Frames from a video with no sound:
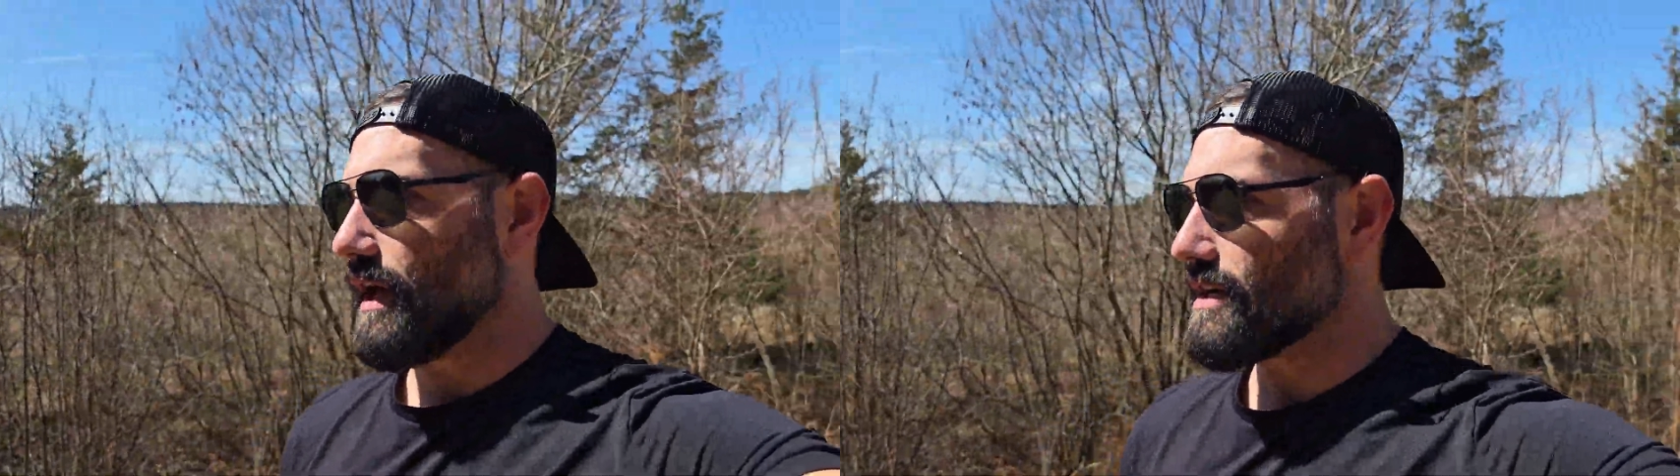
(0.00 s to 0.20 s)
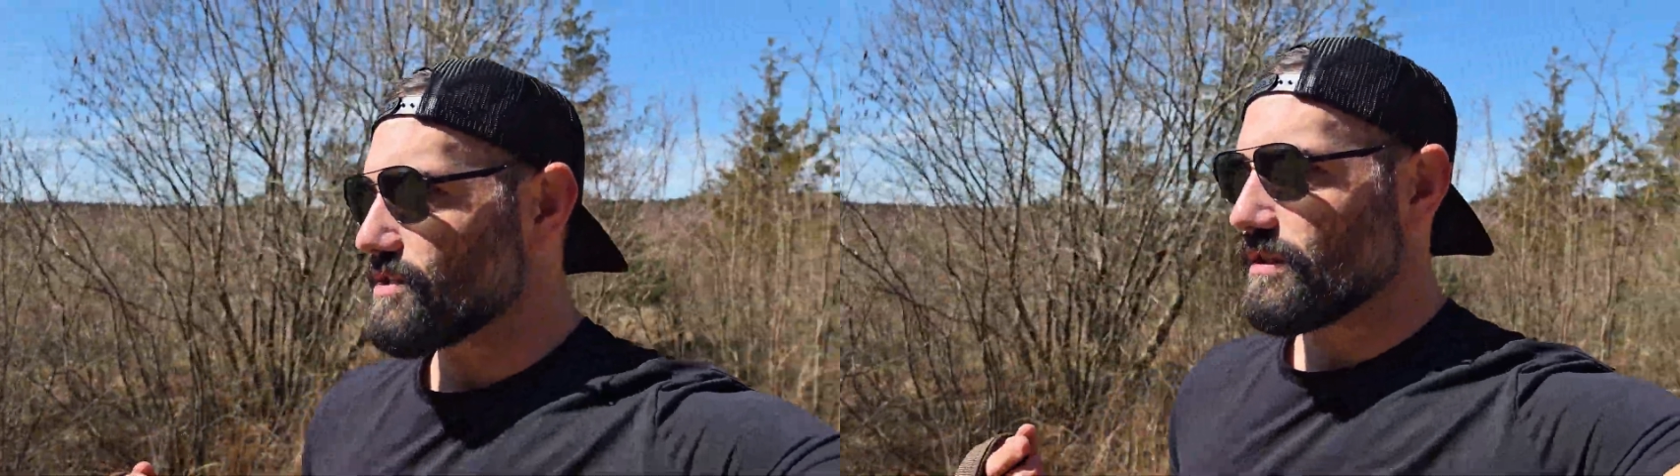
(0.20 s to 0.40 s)

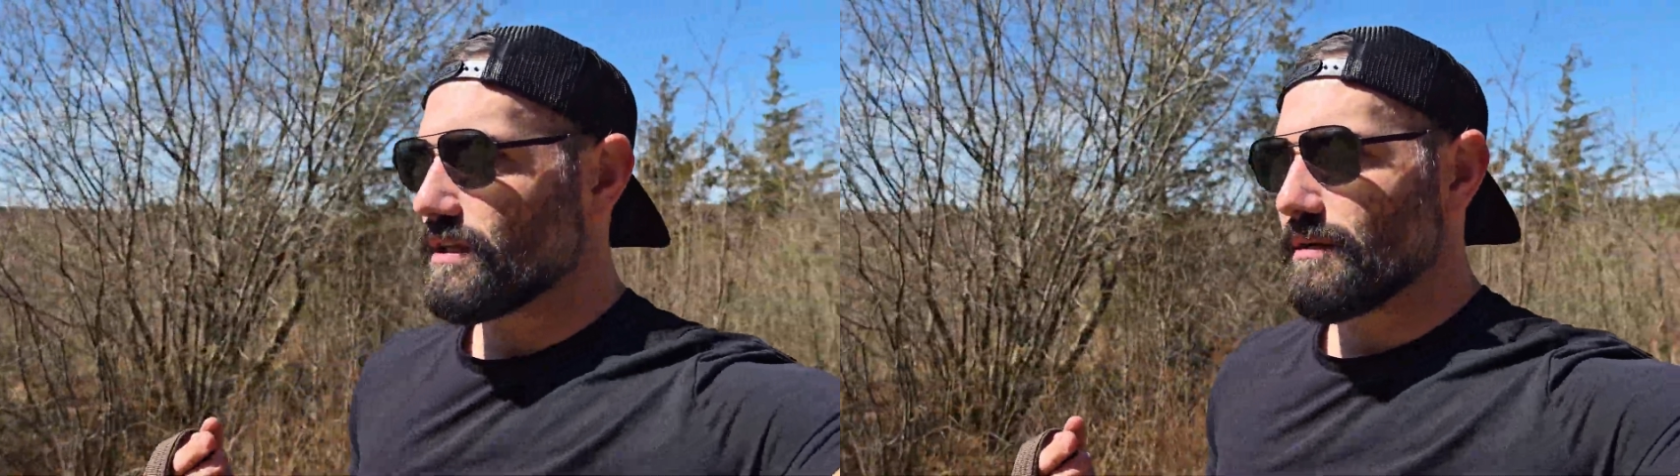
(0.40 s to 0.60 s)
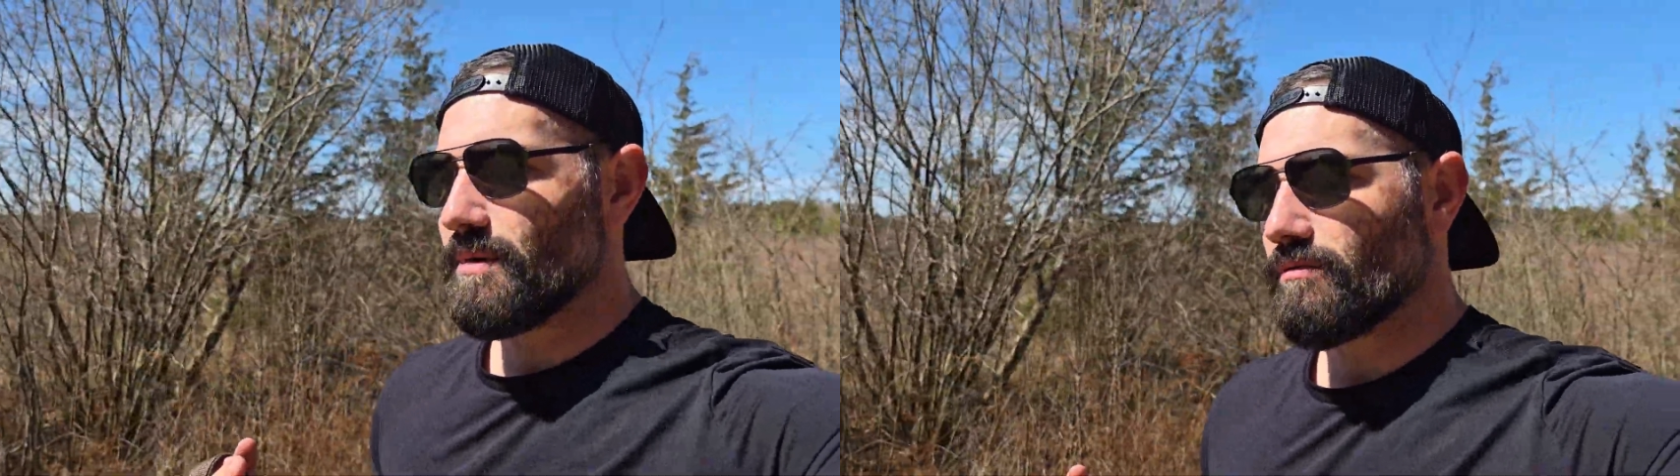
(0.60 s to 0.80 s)
actually are
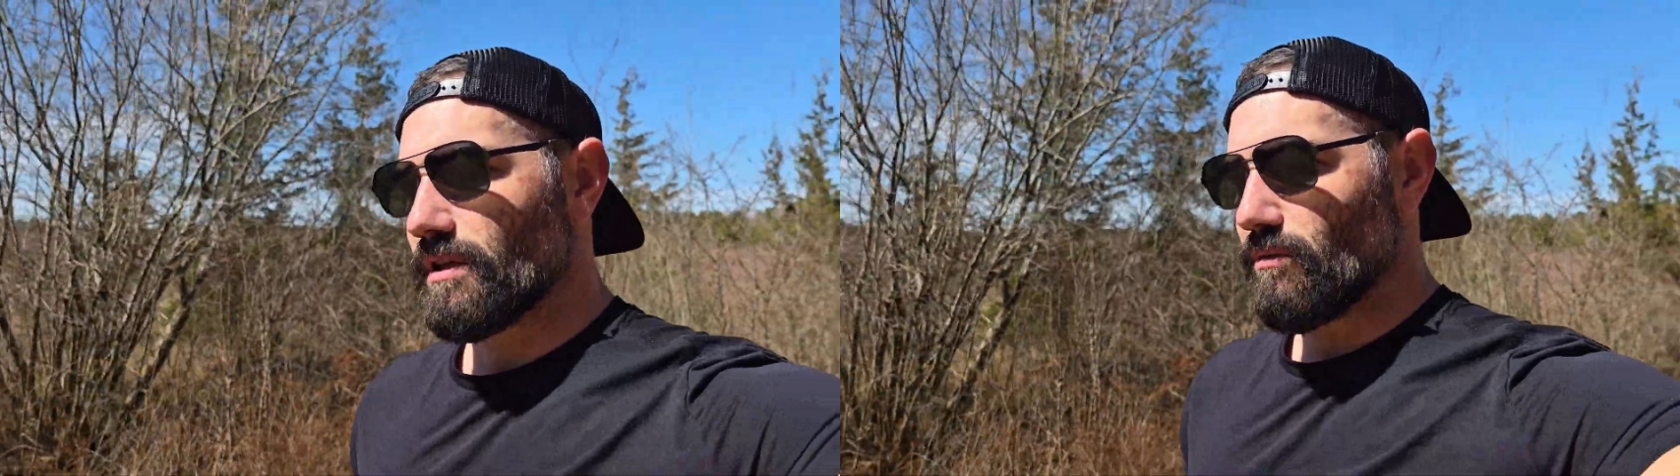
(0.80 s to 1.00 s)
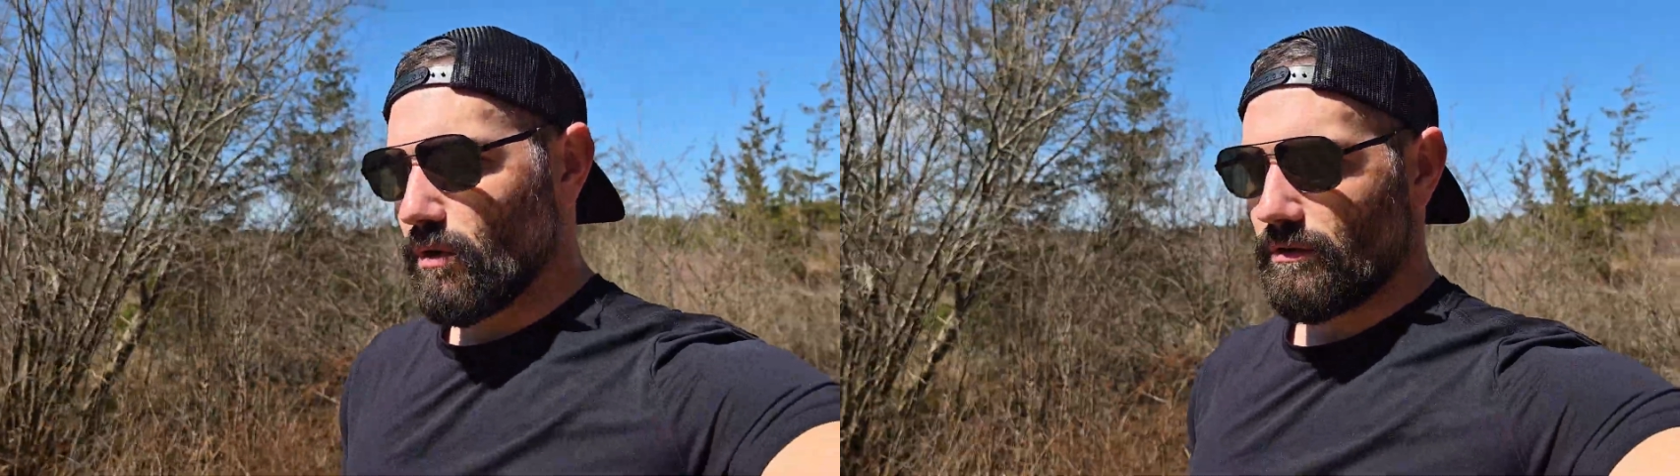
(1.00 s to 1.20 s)
going to be
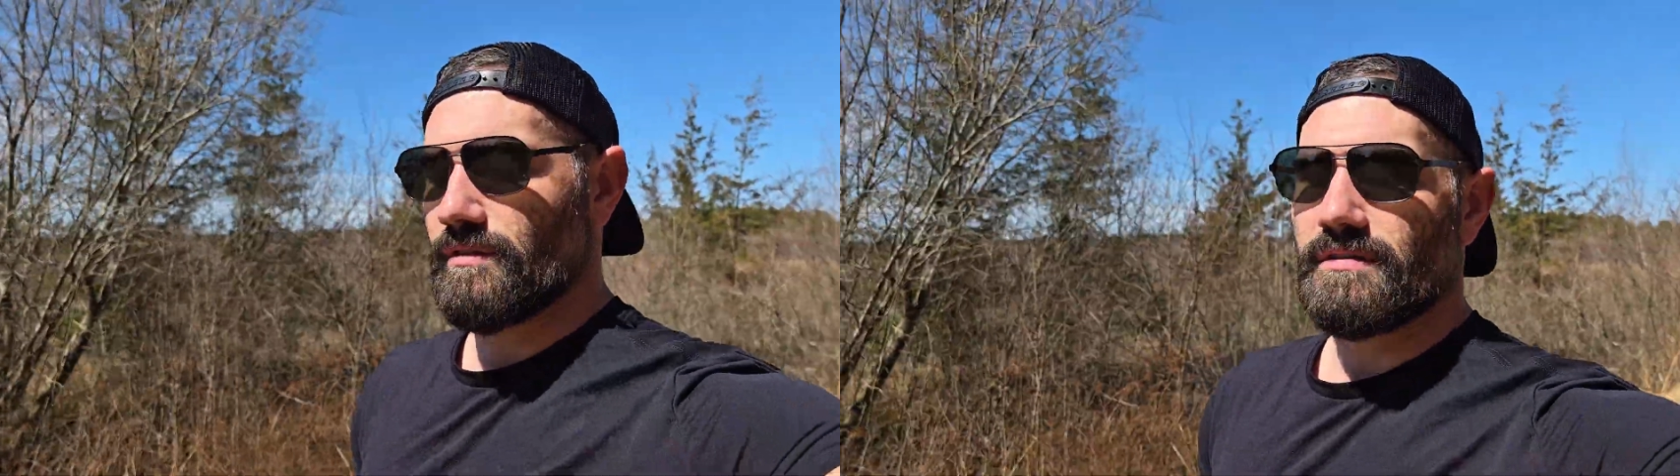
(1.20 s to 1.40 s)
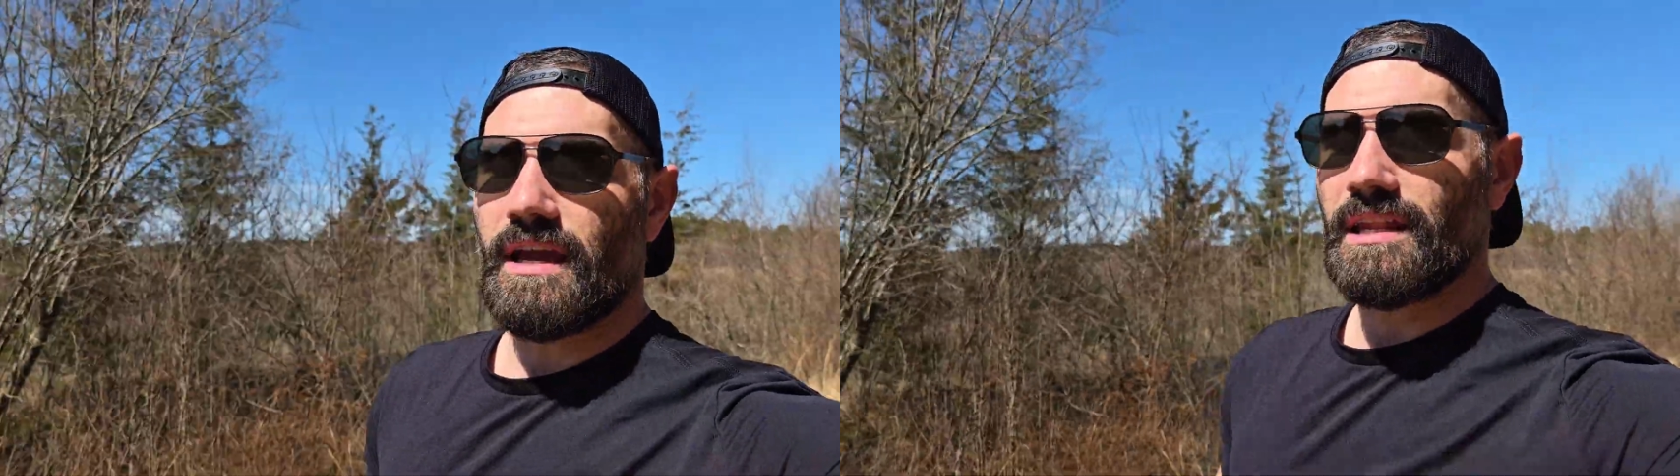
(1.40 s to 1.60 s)
really worth
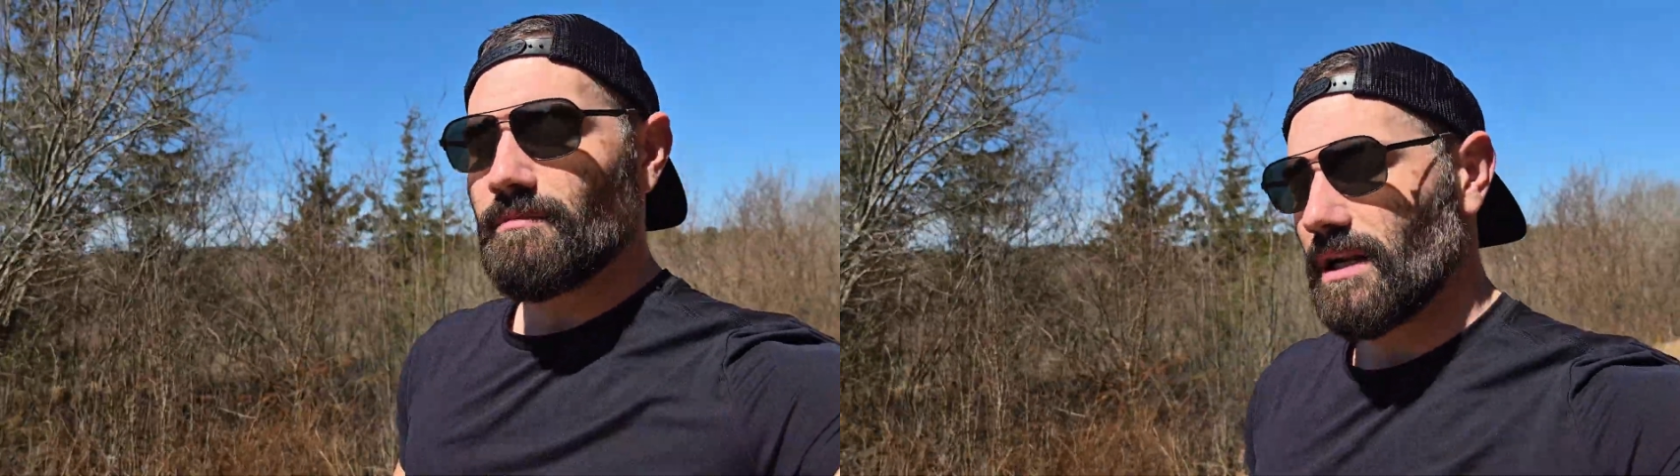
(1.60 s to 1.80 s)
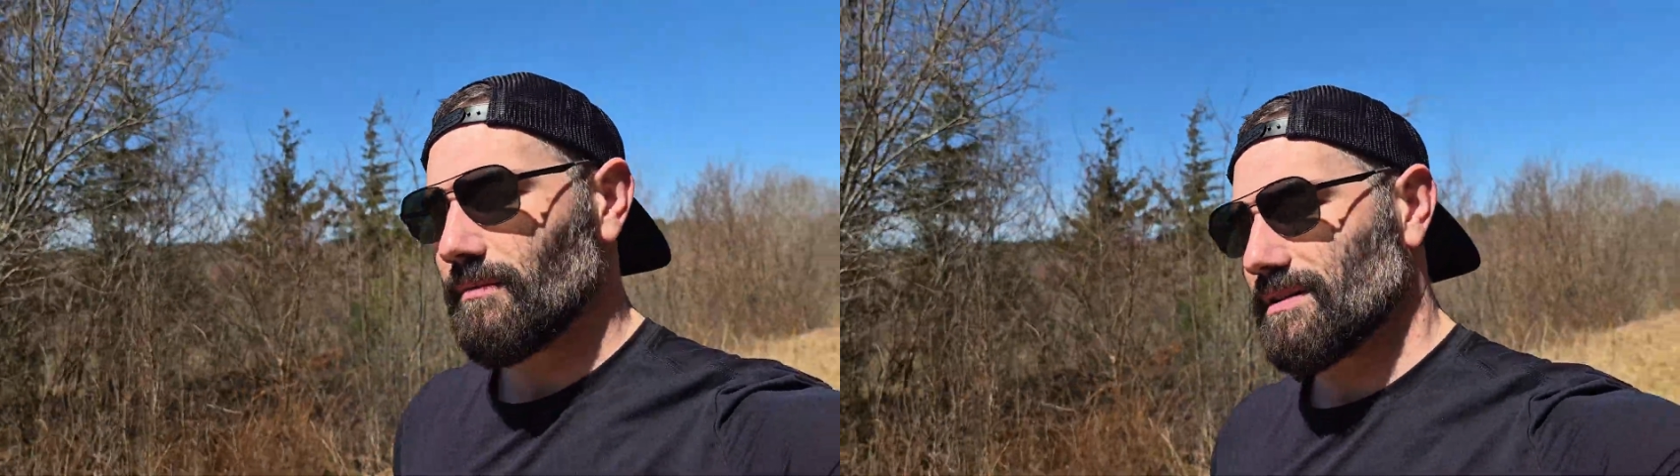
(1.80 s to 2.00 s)
it to anybody.